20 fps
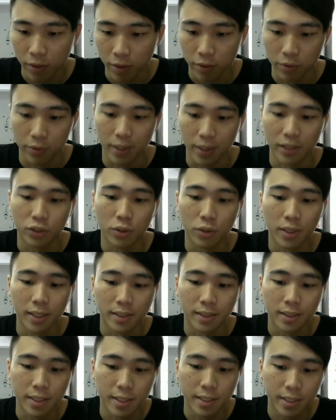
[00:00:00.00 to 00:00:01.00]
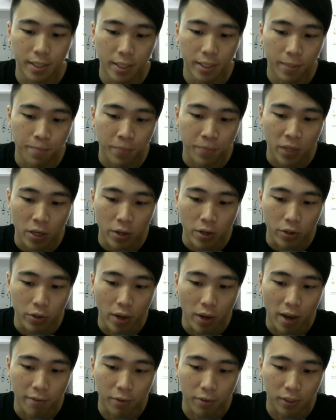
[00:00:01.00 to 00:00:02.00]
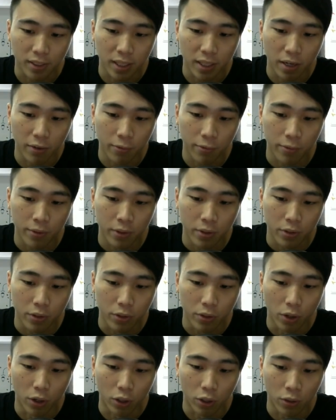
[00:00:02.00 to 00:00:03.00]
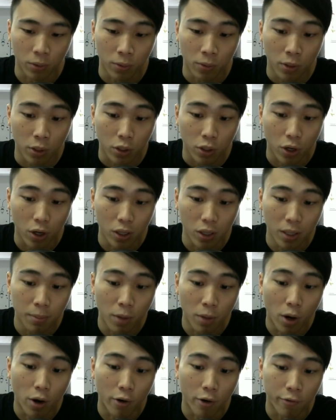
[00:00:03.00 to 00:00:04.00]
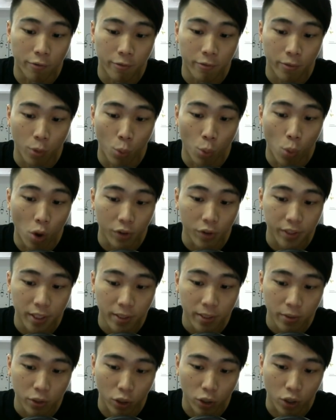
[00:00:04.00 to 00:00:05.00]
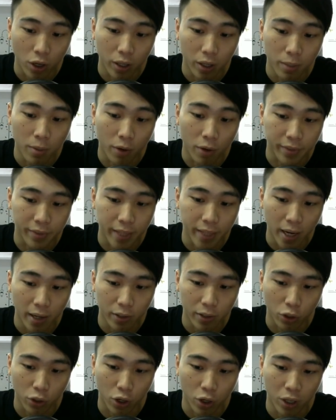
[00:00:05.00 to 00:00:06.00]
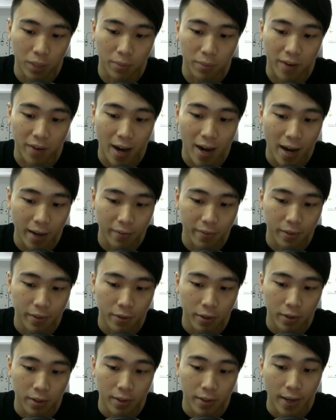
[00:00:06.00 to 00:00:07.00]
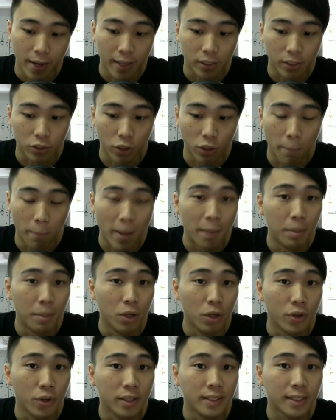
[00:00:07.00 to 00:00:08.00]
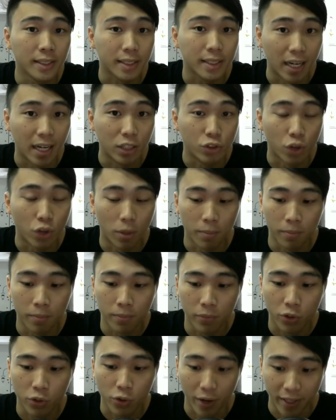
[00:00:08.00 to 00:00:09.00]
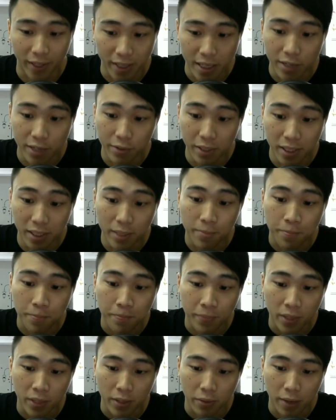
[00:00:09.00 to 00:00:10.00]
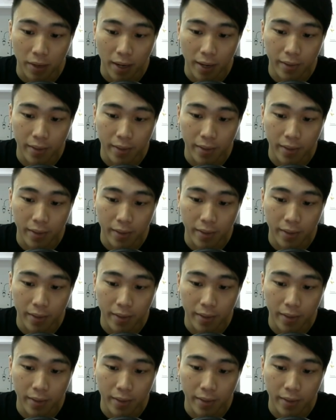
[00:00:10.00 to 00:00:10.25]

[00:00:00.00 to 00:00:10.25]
Right, so you can see here you have yourself your column of water, your column of dark, your column of hard as your Babylonian Sky Drop criteria, right?